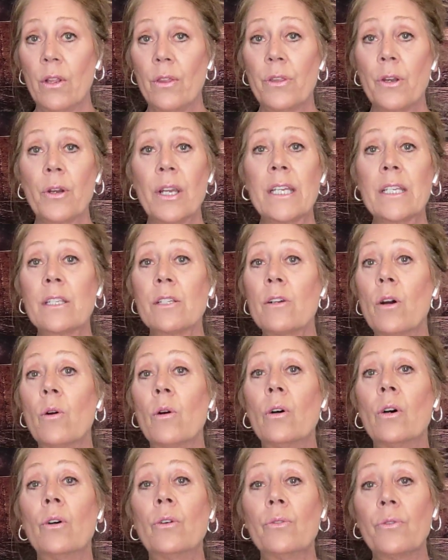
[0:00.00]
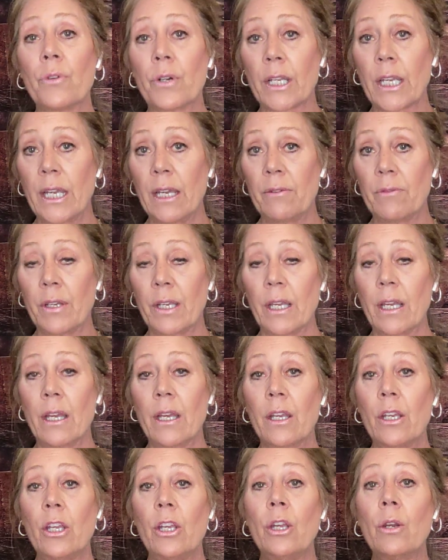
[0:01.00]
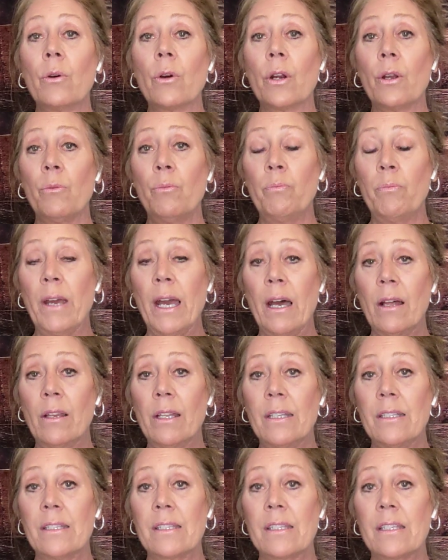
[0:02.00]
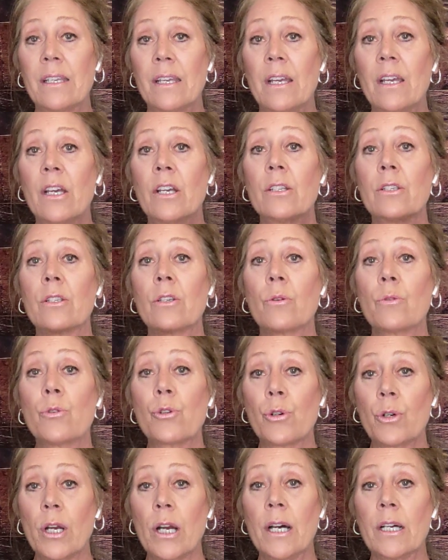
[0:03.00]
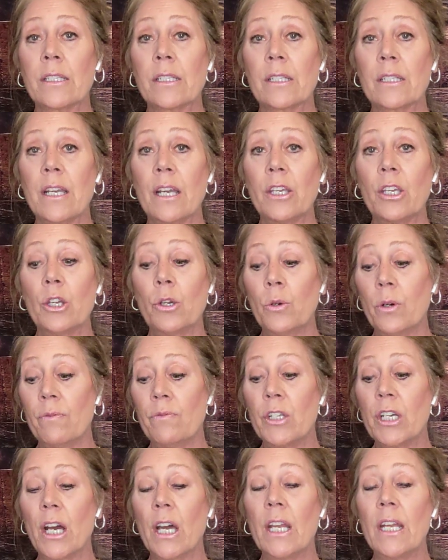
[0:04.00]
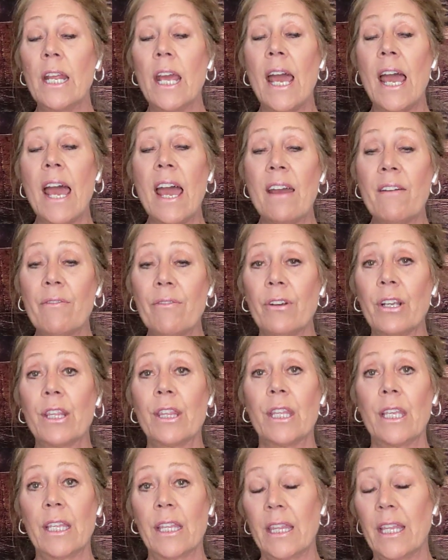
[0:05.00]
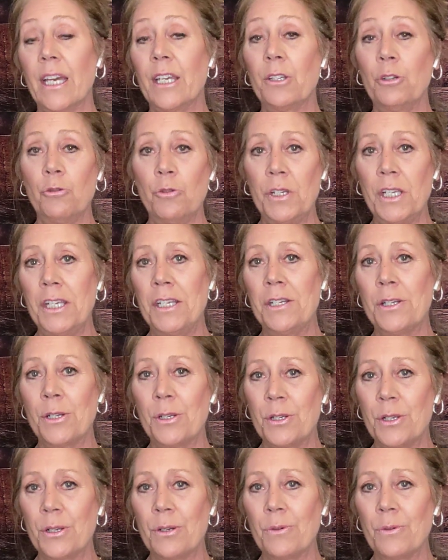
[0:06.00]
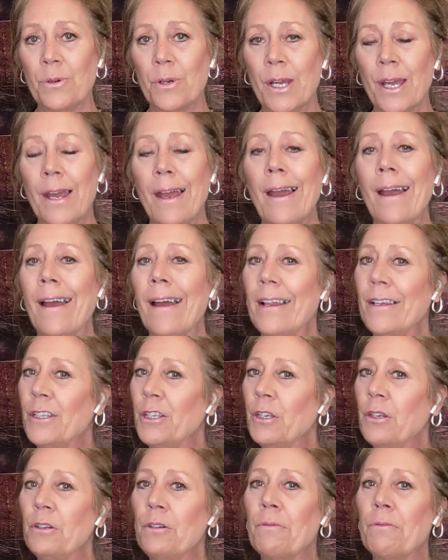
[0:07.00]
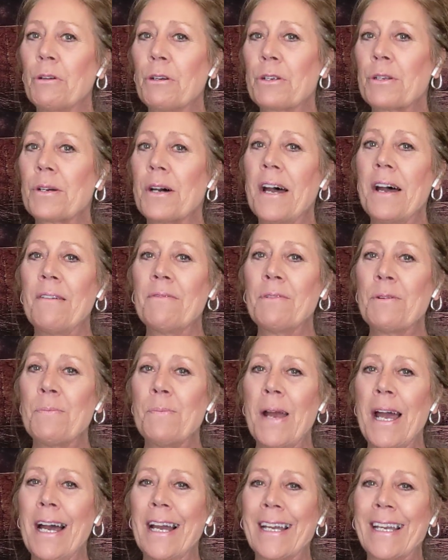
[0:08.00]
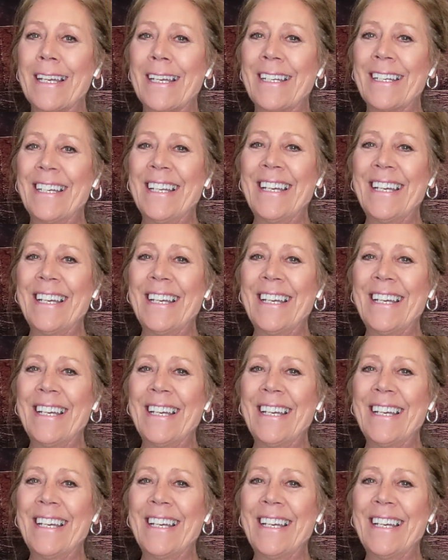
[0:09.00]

There is no overgiving. You are in balance. So trust that you have done everything that you need to do, and the universe will have your back.